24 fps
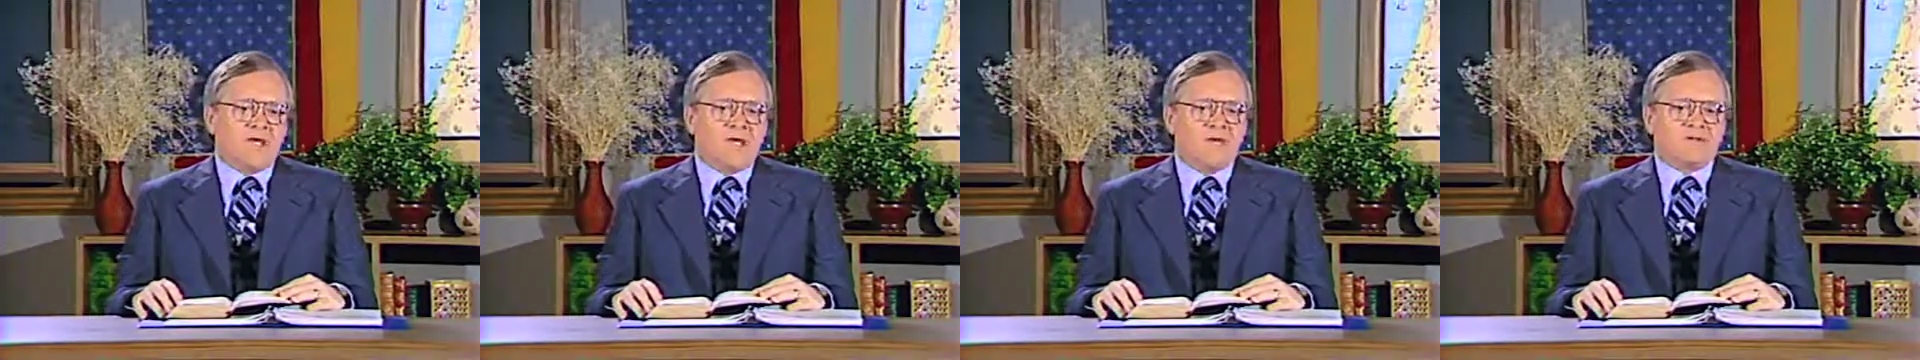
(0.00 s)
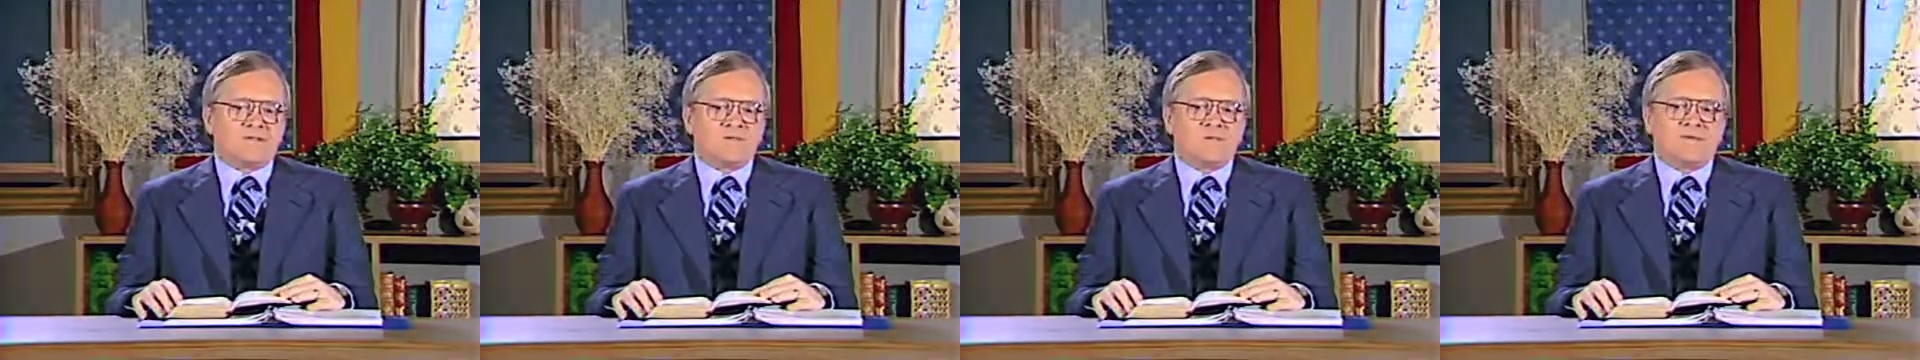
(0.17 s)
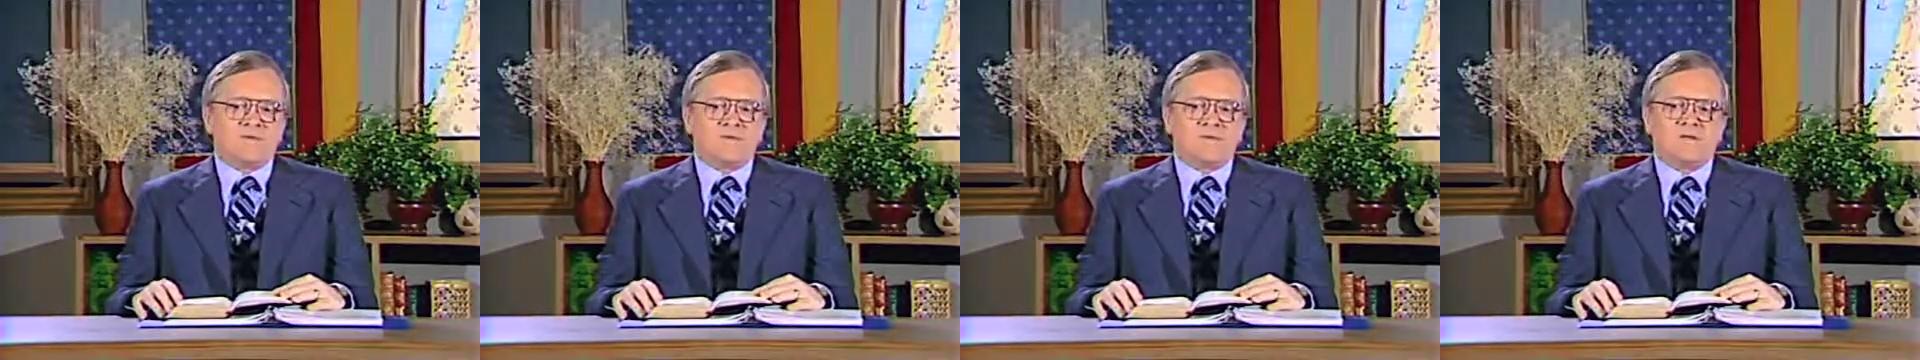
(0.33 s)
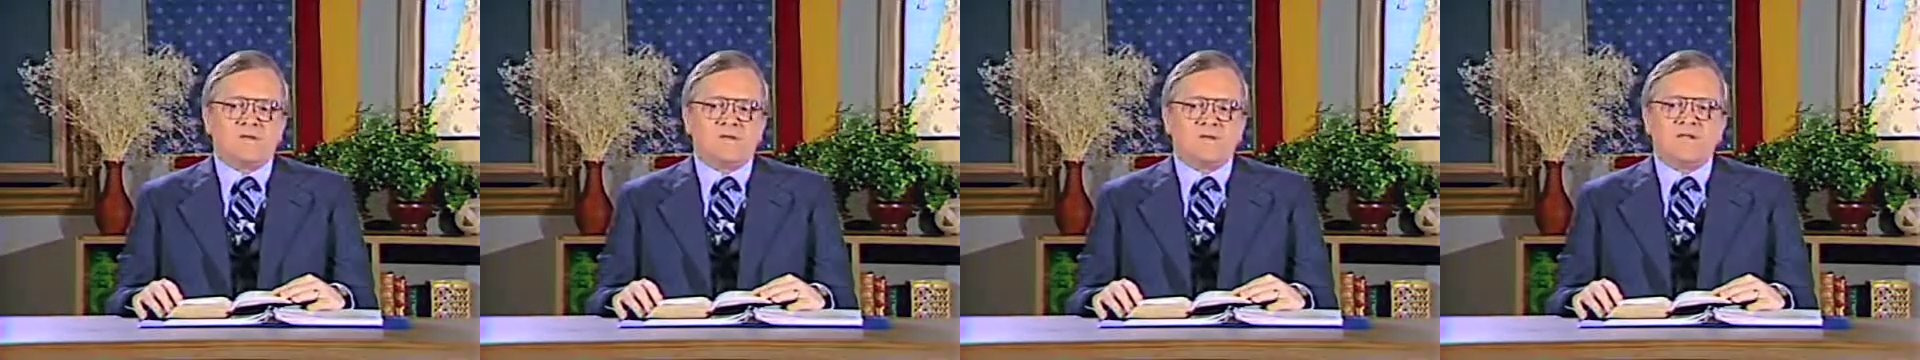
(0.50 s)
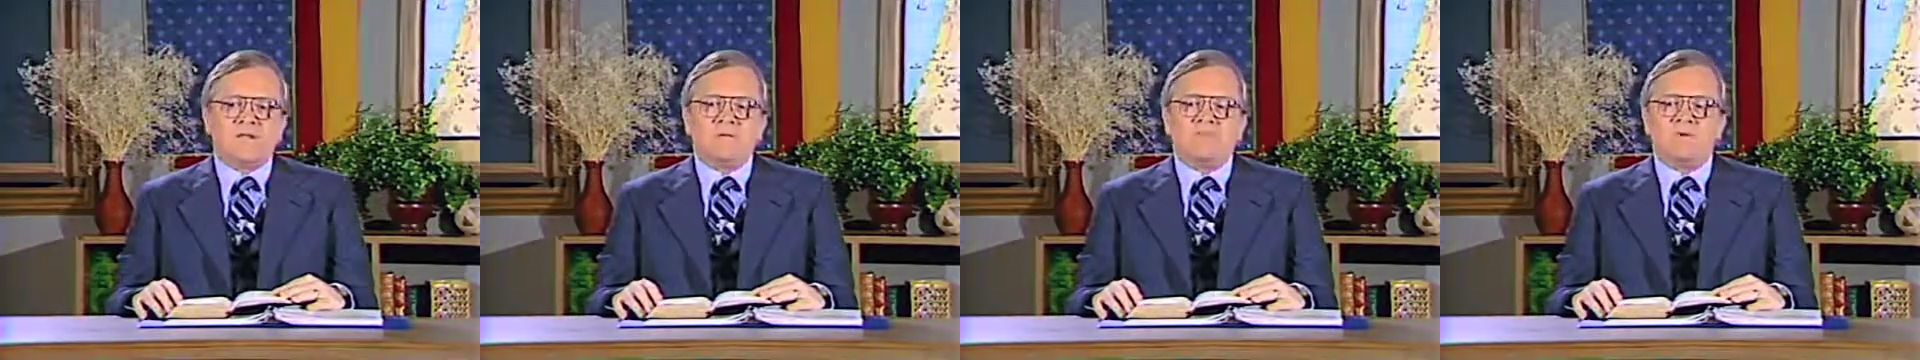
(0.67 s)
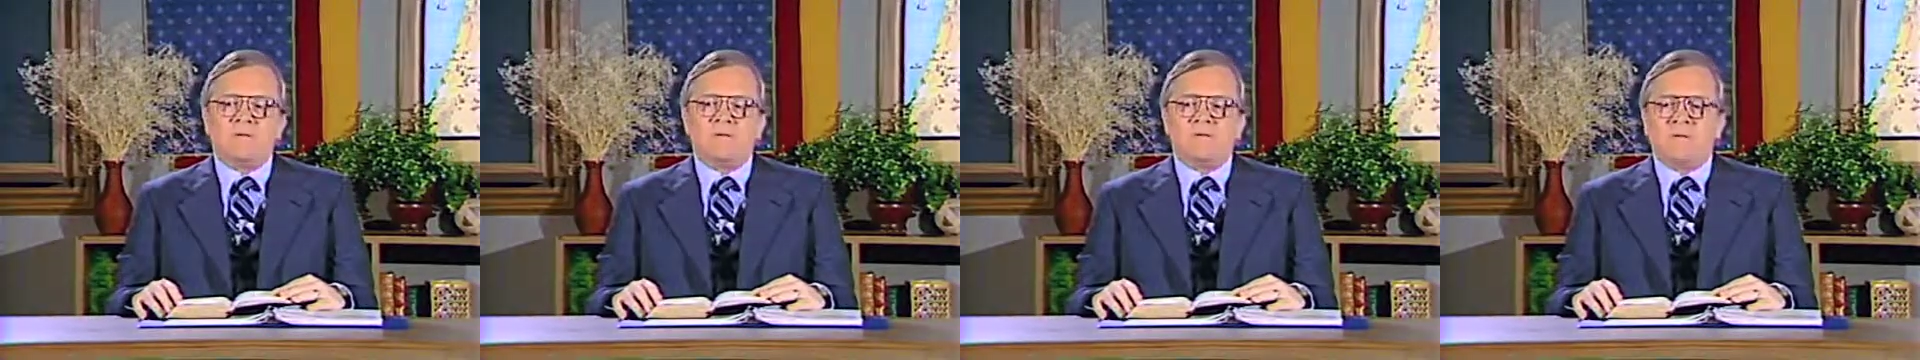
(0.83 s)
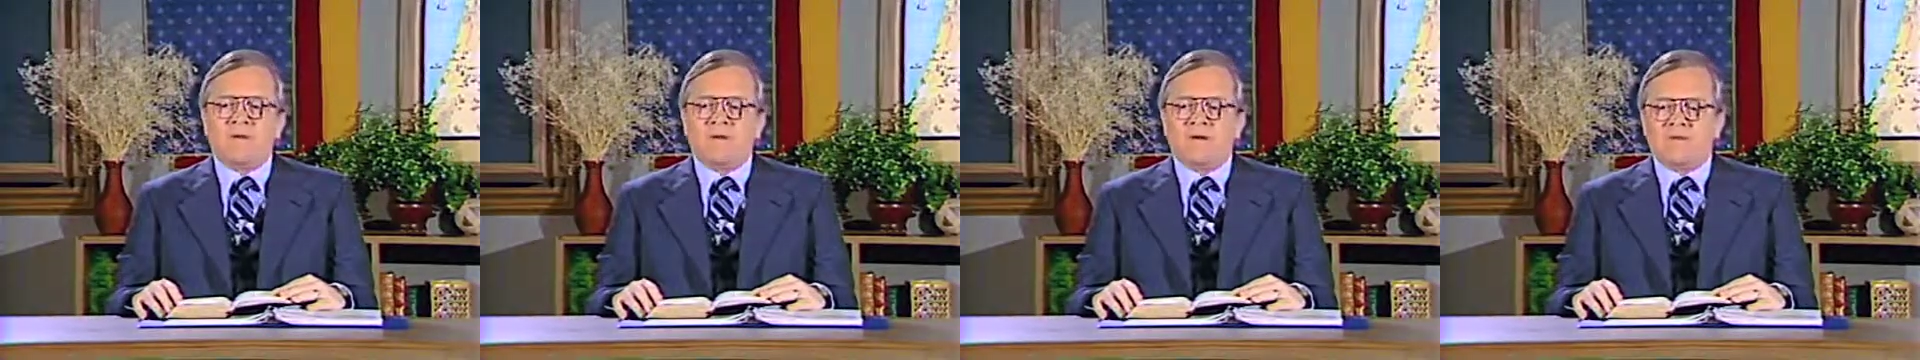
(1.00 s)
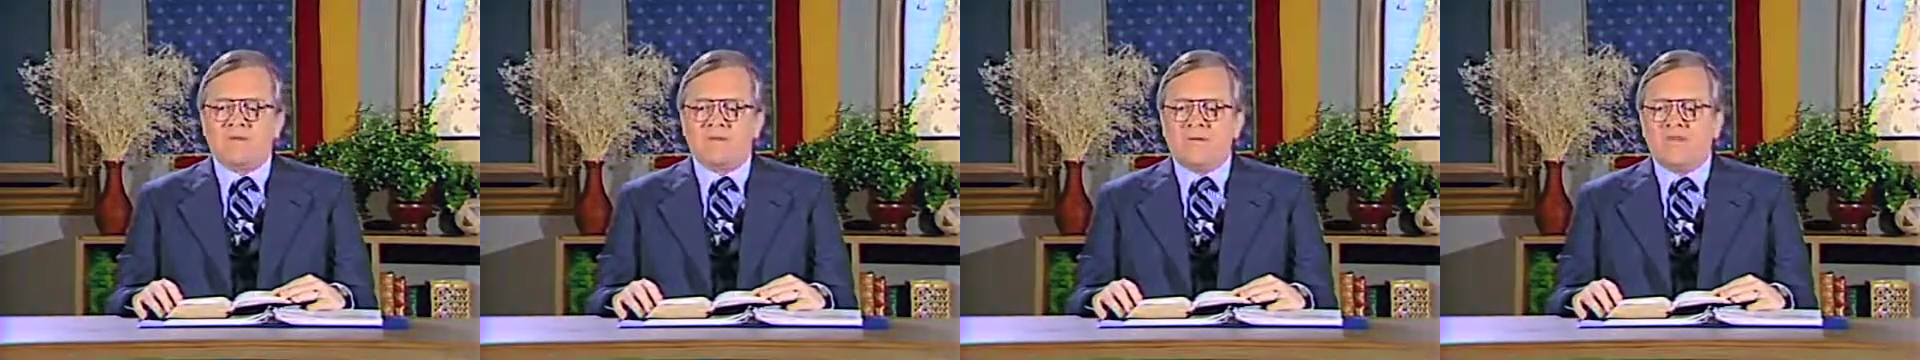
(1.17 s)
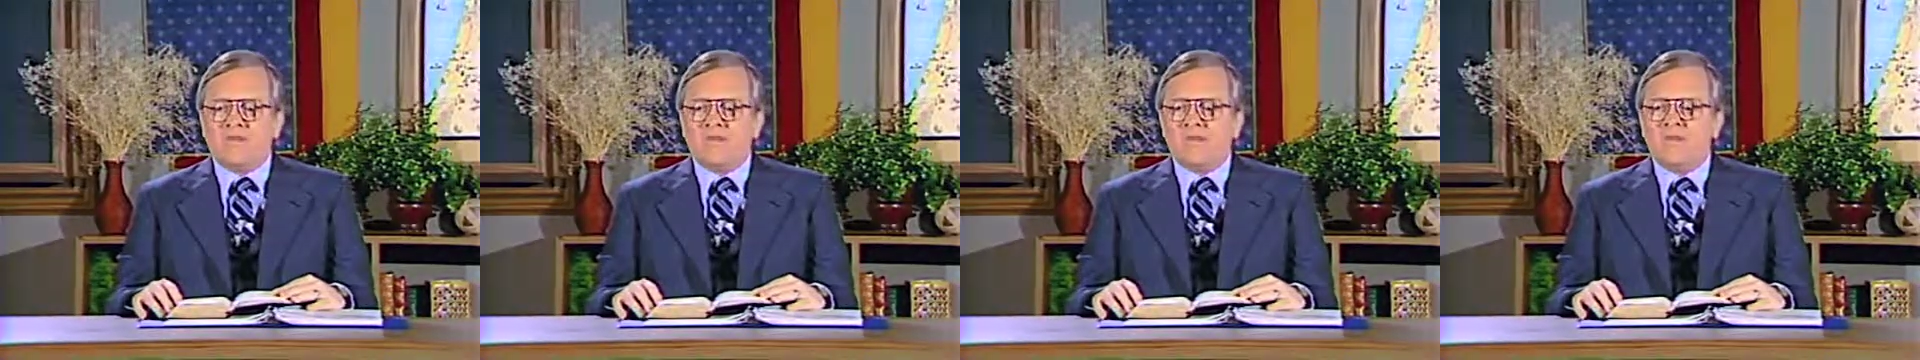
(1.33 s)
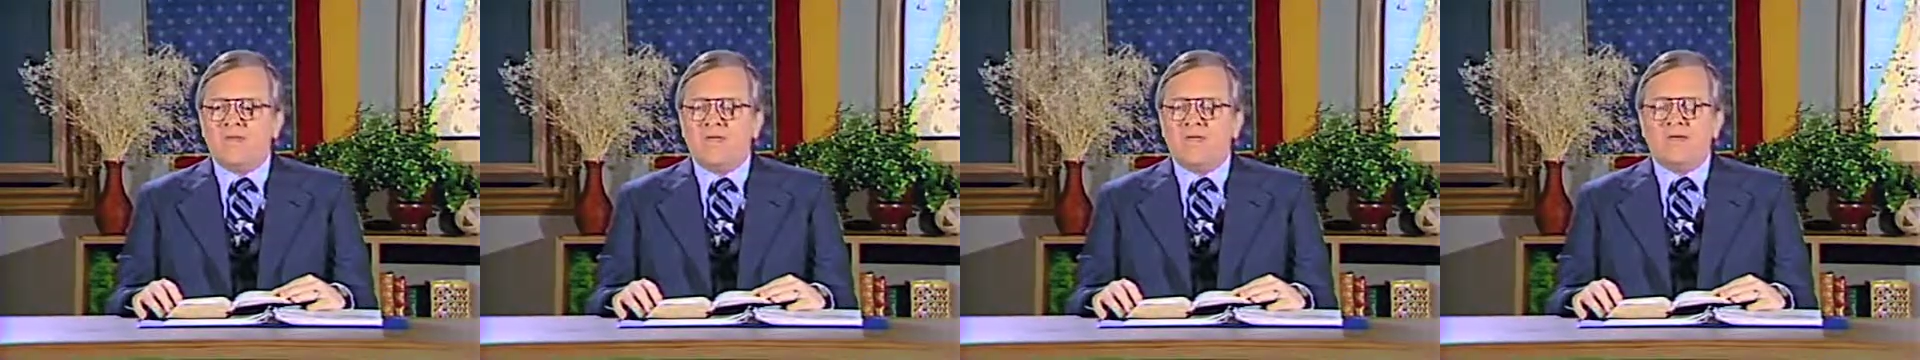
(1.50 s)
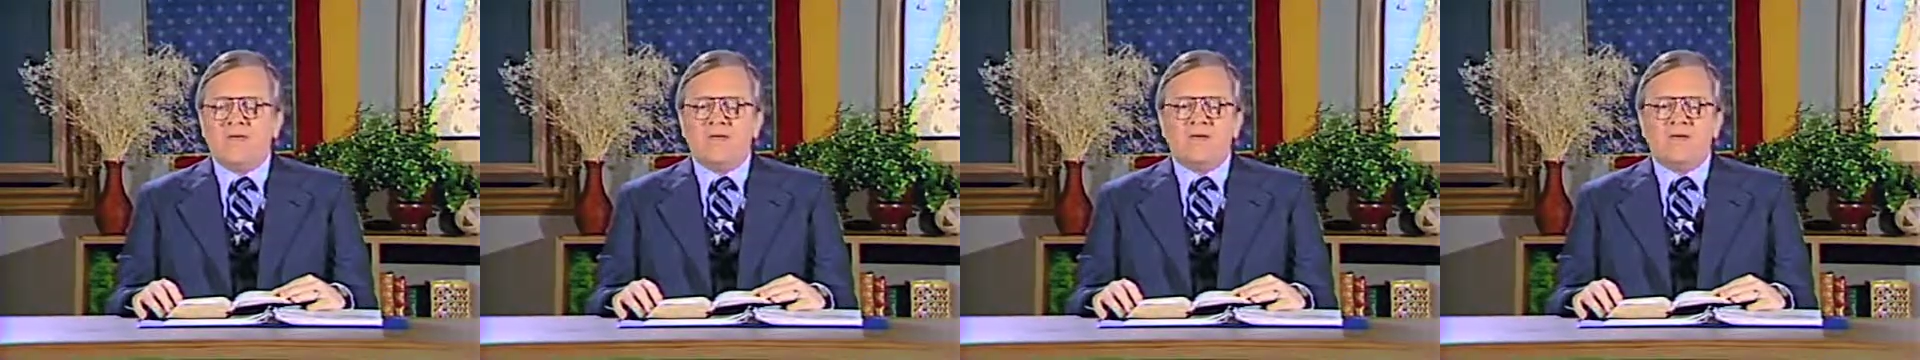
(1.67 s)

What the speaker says: out to kill them and burn them,